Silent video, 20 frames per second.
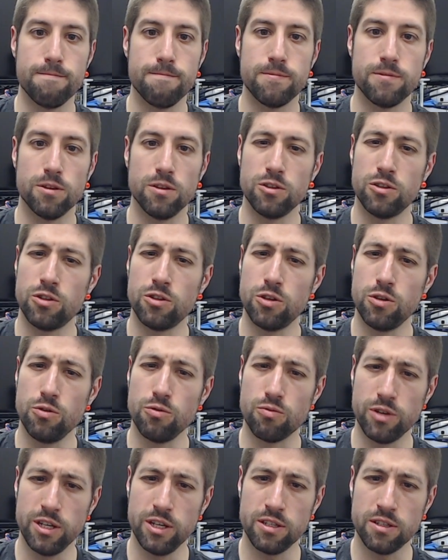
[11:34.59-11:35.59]
So there's two
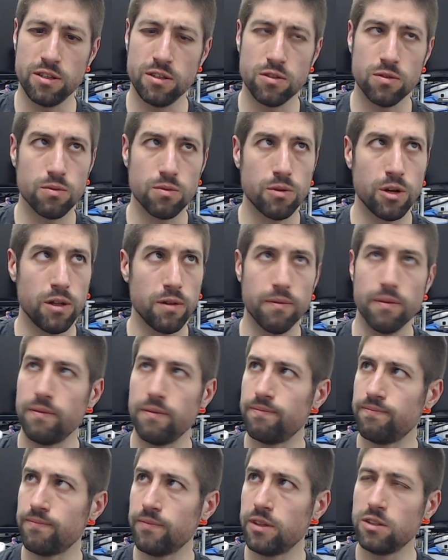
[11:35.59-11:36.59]
reasons, well,
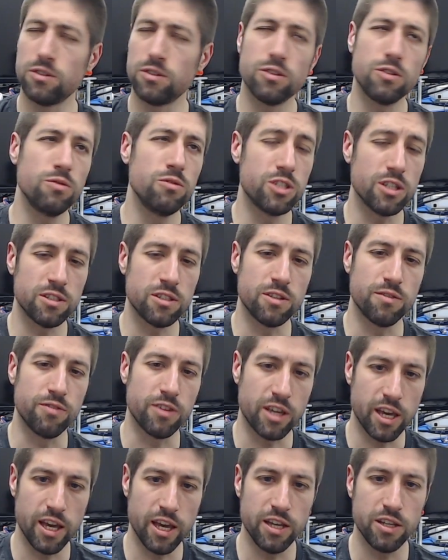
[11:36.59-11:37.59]
there's two
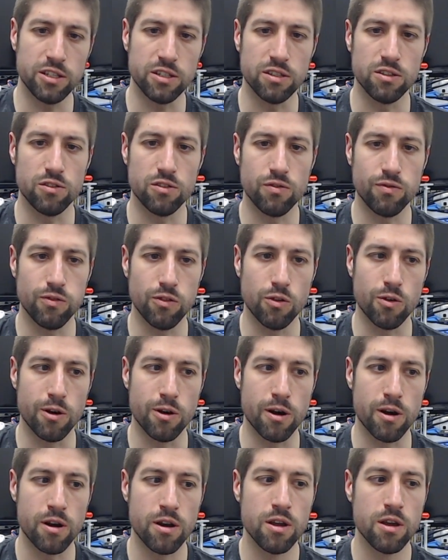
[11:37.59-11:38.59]
justifications
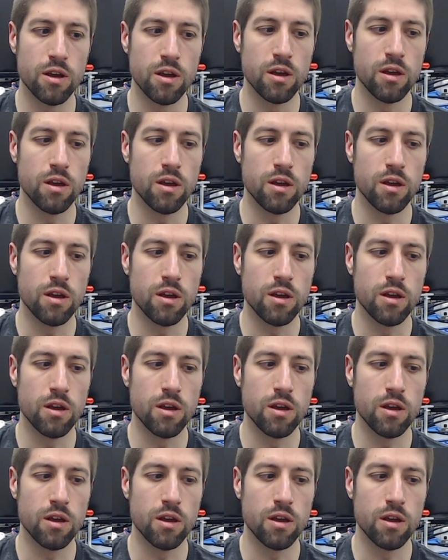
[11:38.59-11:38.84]
for